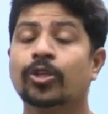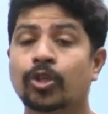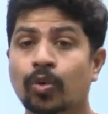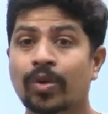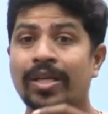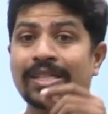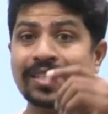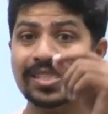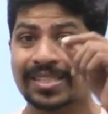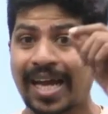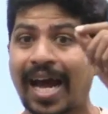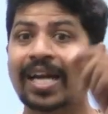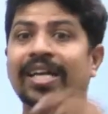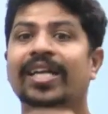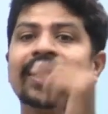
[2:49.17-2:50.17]
during
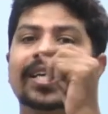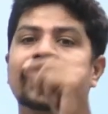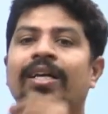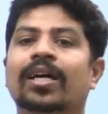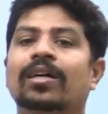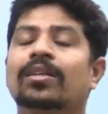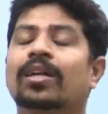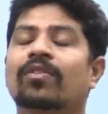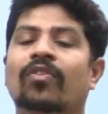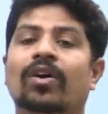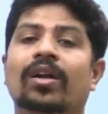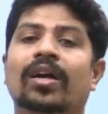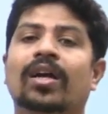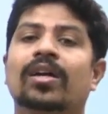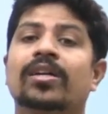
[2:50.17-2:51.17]
starting, that
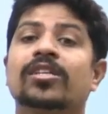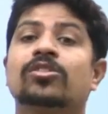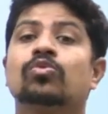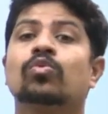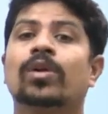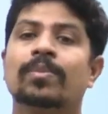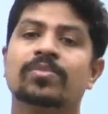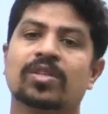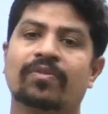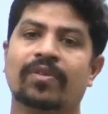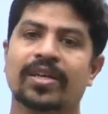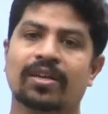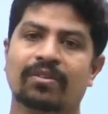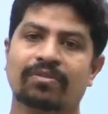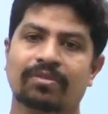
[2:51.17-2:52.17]
fault current is 2 times of
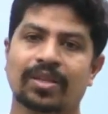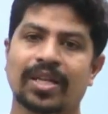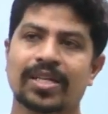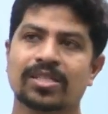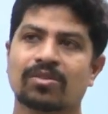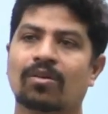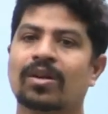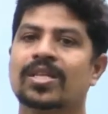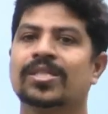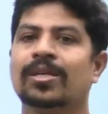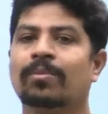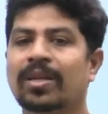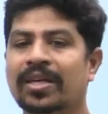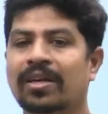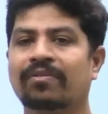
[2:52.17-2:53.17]
IF, that is called as
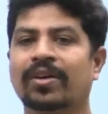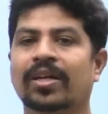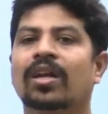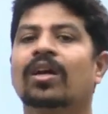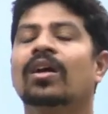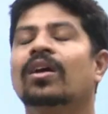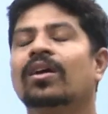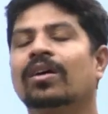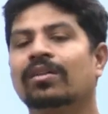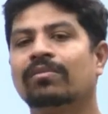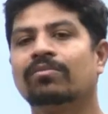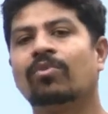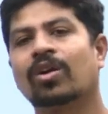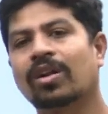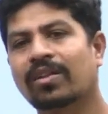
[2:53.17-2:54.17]
doubling effect.
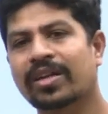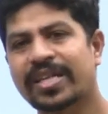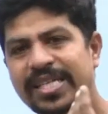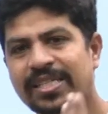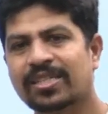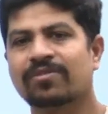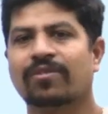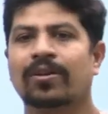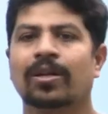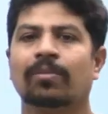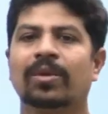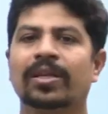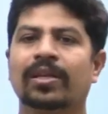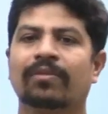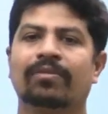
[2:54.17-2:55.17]
What are the reasons for
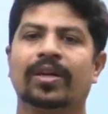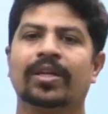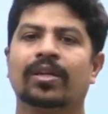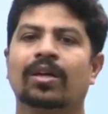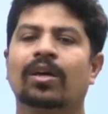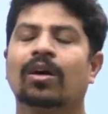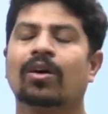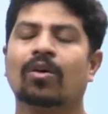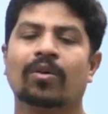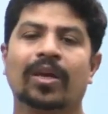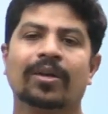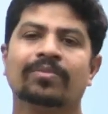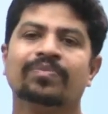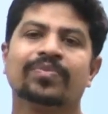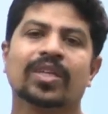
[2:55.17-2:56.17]
doubling effect?
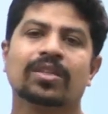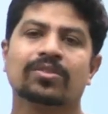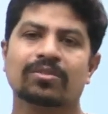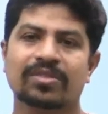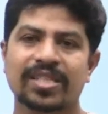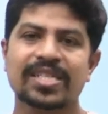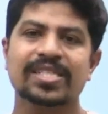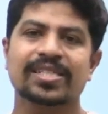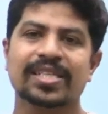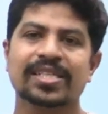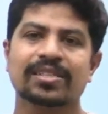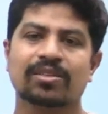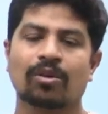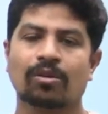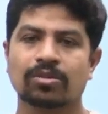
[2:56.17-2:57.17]
Okay, so these
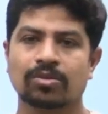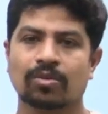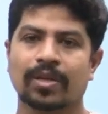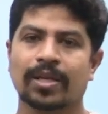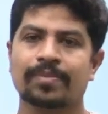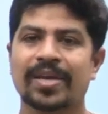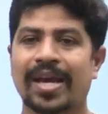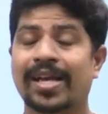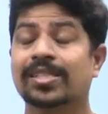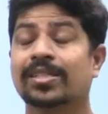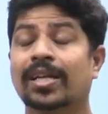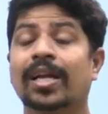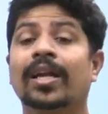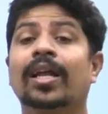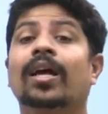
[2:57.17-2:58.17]
things also can be
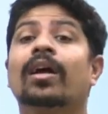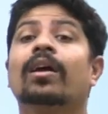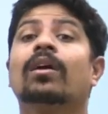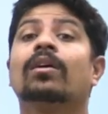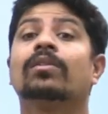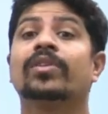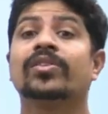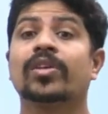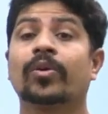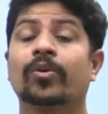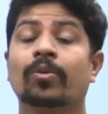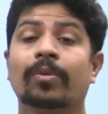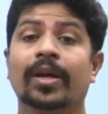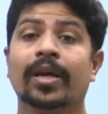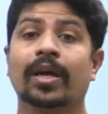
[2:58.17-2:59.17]
asked. And the
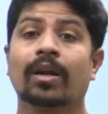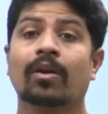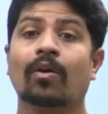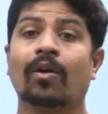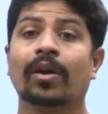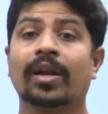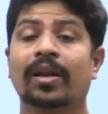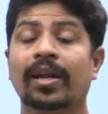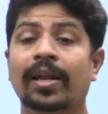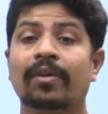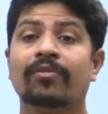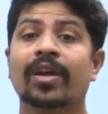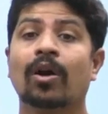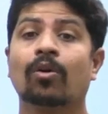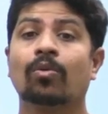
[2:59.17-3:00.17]
circuit breaker on
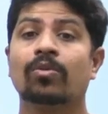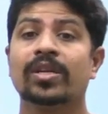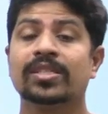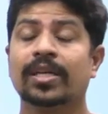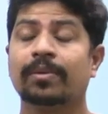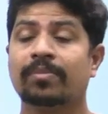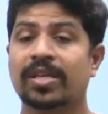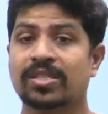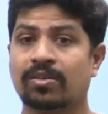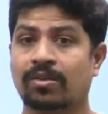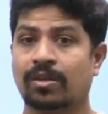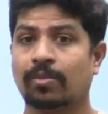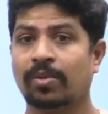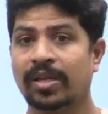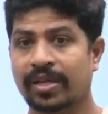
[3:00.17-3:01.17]
relay, we have to design based
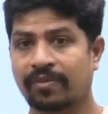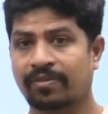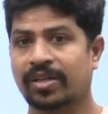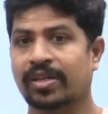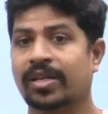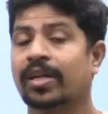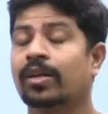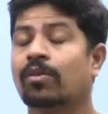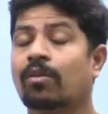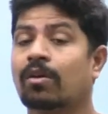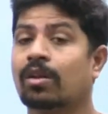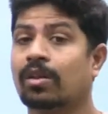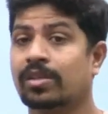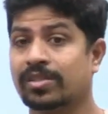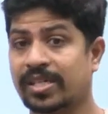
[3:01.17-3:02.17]
on doubling effect current
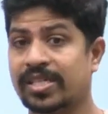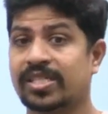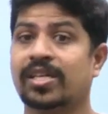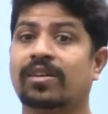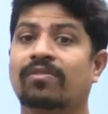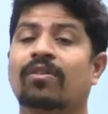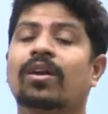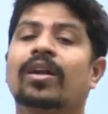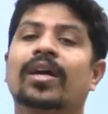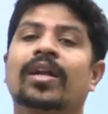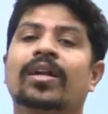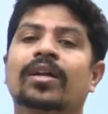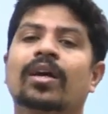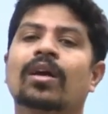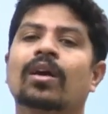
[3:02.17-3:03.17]
or the steady state fault
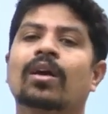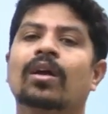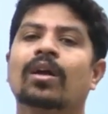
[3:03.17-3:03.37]
current.